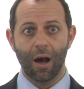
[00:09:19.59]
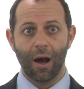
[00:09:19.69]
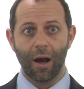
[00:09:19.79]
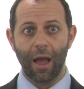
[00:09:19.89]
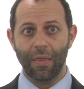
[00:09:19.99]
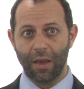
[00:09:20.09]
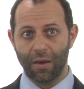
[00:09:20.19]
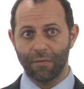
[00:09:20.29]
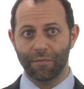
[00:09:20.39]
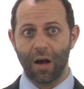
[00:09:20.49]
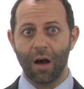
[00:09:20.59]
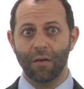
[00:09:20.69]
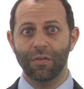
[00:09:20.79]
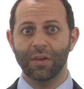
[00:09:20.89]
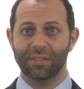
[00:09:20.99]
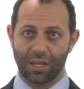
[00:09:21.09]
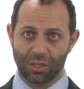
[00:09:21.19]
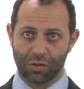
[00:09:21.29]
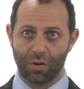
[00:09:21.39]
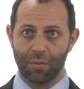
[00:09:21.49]
uh, and they involve the
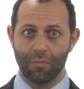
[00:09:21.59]
sensory,